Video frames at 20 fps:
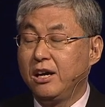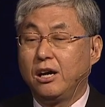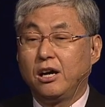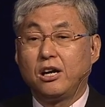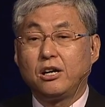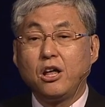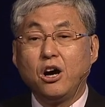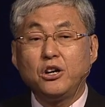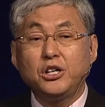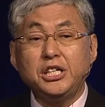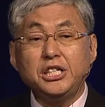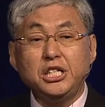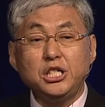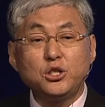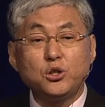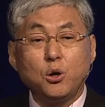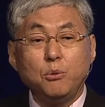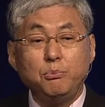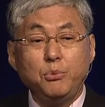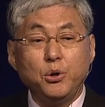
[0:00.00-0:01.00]
Learning
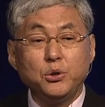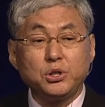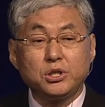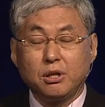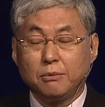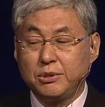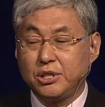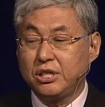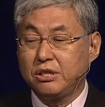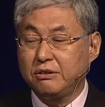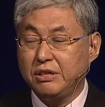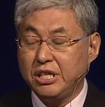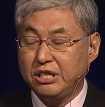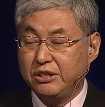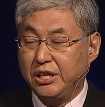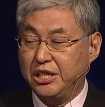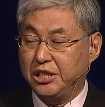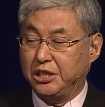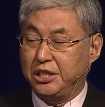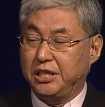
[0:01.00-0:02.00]
is composed of 3
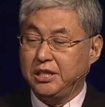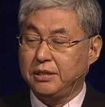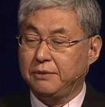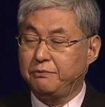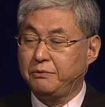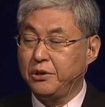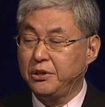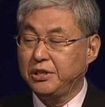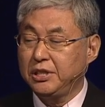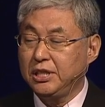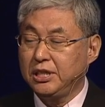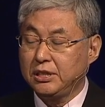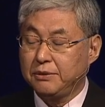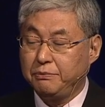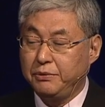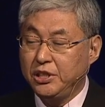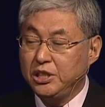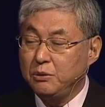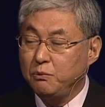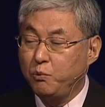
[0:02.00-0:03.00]
stages. First is
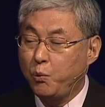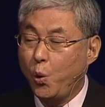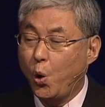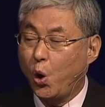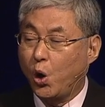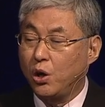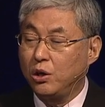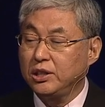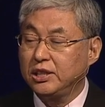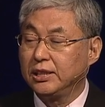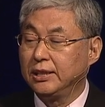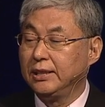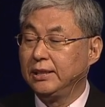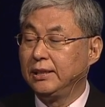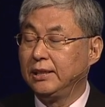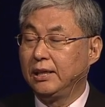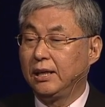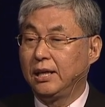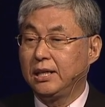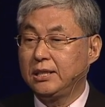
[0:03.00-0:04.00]
feed forward,
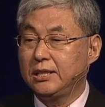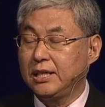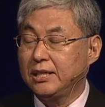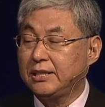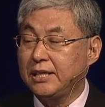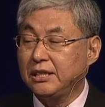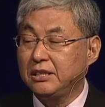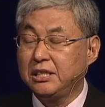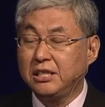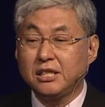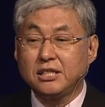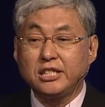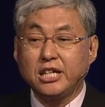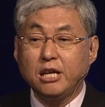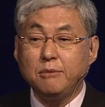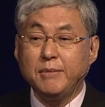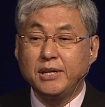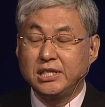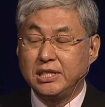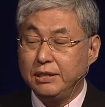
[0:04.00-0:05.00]
is exactly the
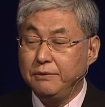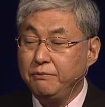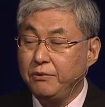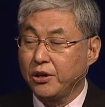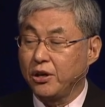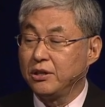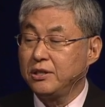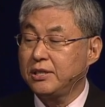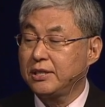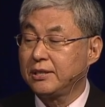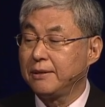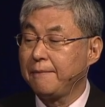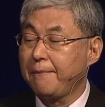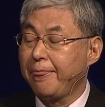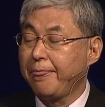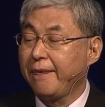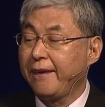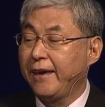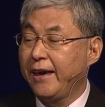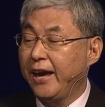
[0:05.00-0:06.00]
same as inference,
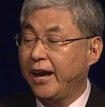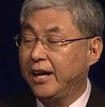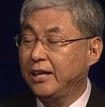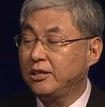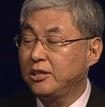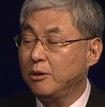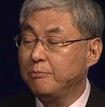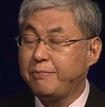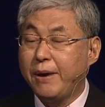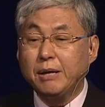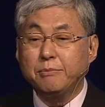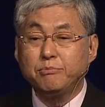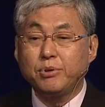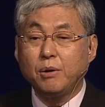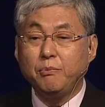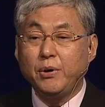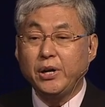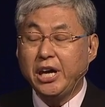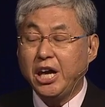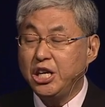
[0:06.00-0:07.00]
and back
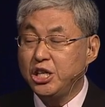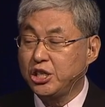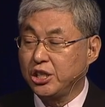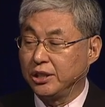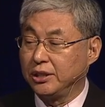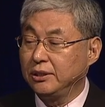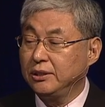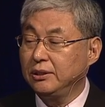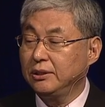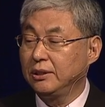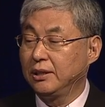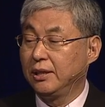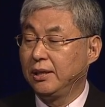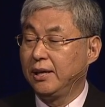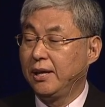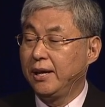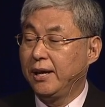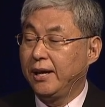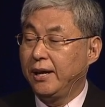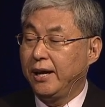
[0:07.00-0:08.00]
propagation,
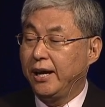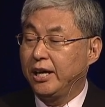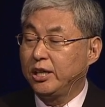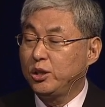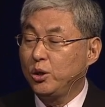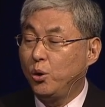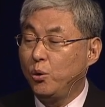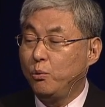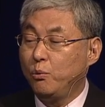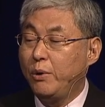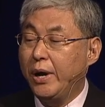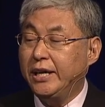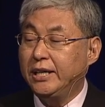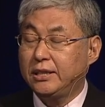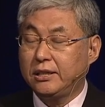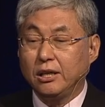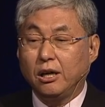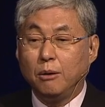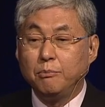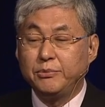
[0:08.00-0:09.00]
and
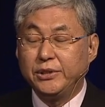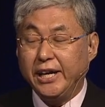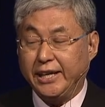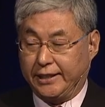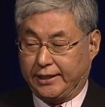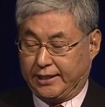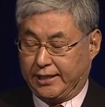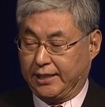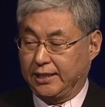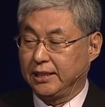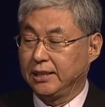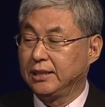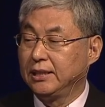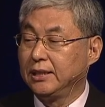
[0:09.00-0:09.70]
weight update.